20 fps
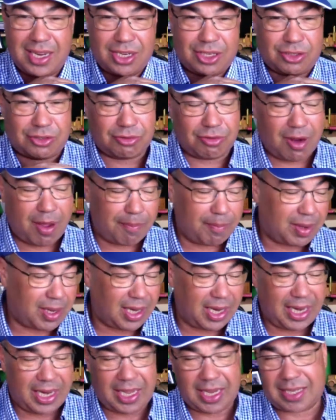drum
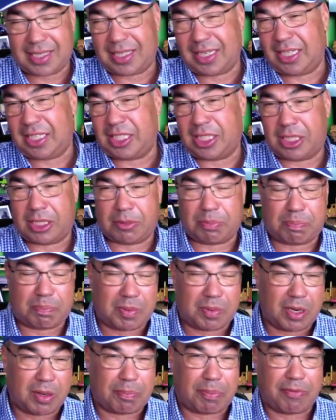clinics. He's
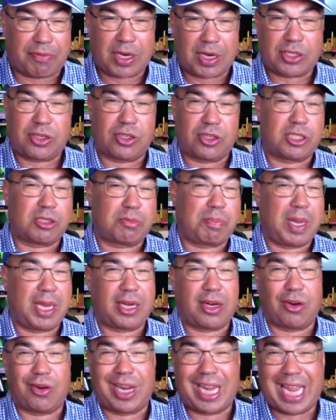a professional
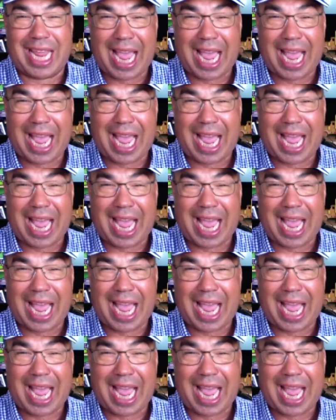speaker.